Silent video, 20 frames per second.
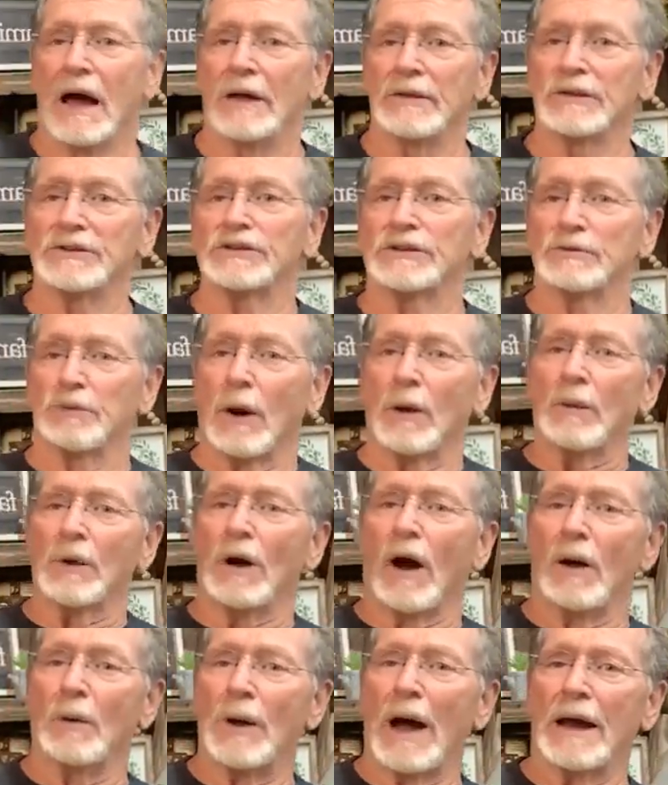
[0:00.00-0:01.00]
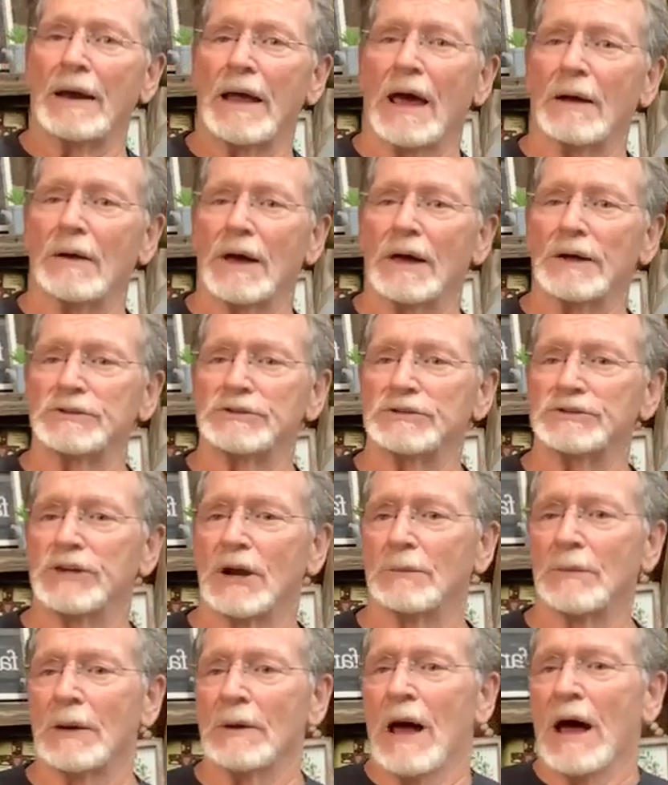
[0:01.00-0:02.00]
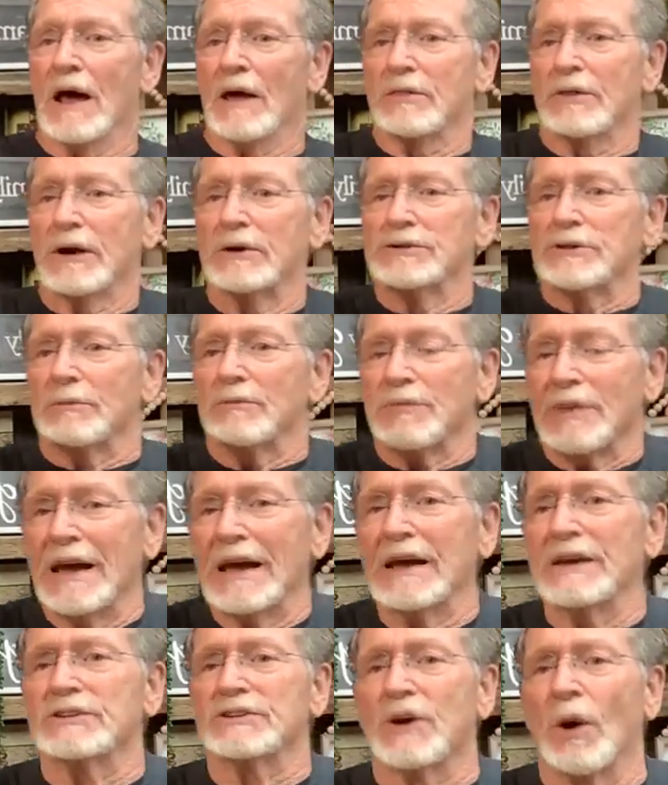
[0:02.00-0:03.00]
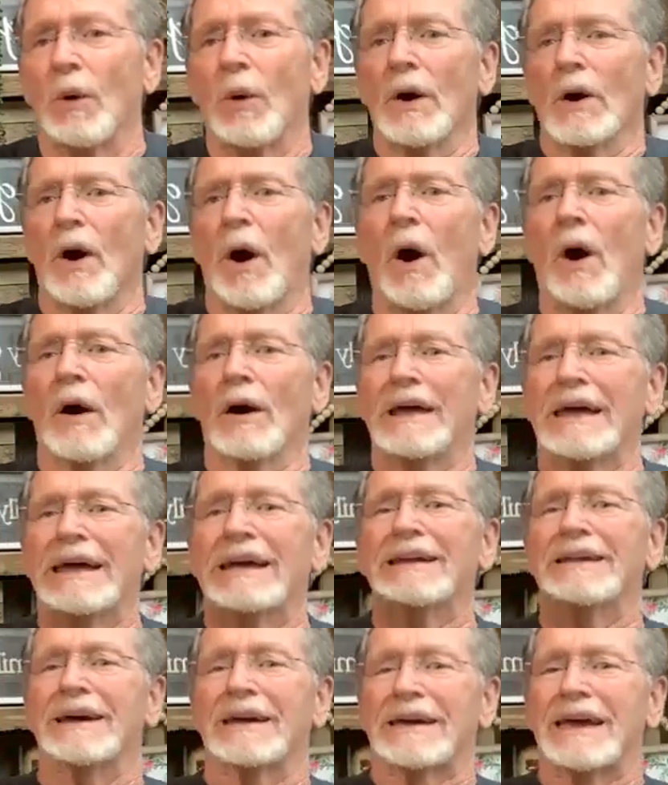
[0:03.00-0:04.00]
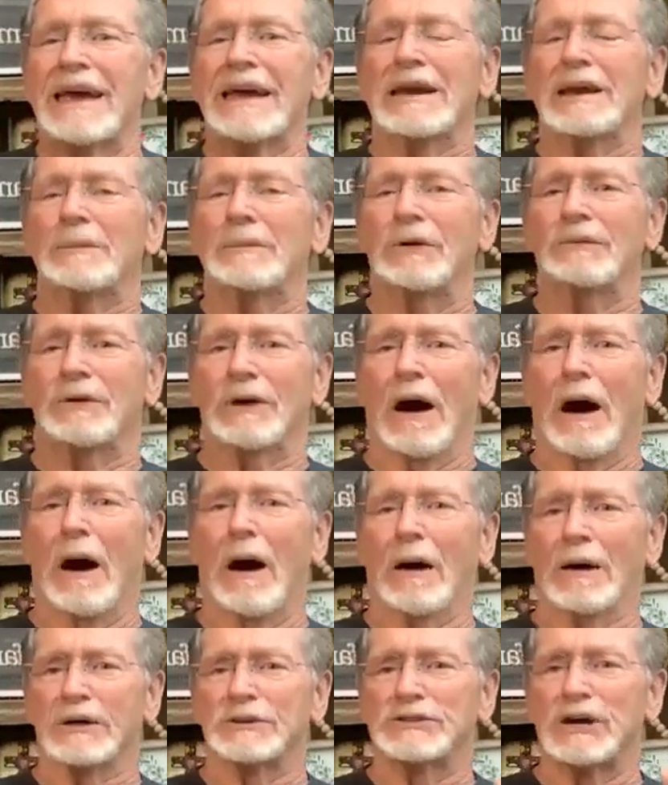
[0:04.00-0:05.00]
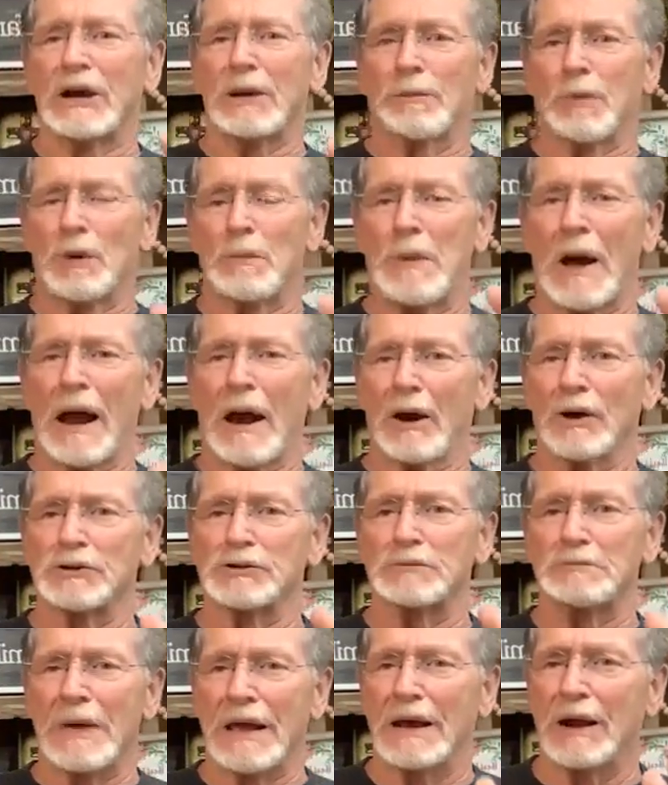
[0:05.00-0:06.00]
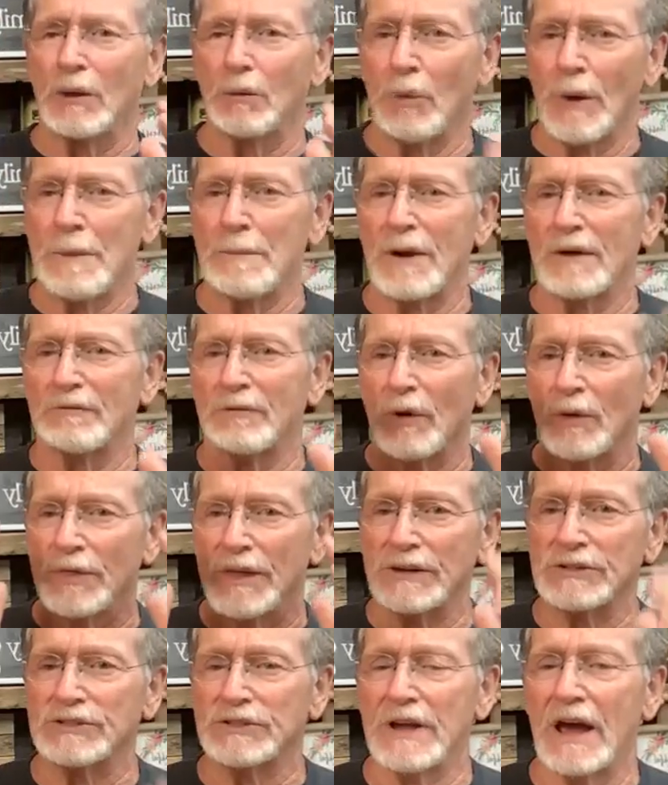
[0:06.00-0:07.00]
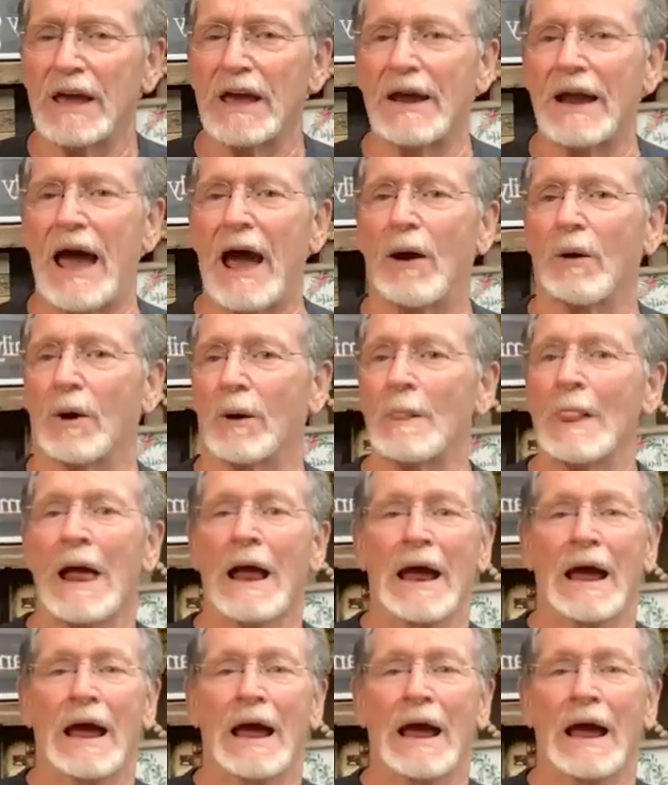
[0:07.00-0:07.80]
And this is where we are right now, ladies and gentlemen. There's some things going on in the kingdom of God as He prepares men and women for this day and hour.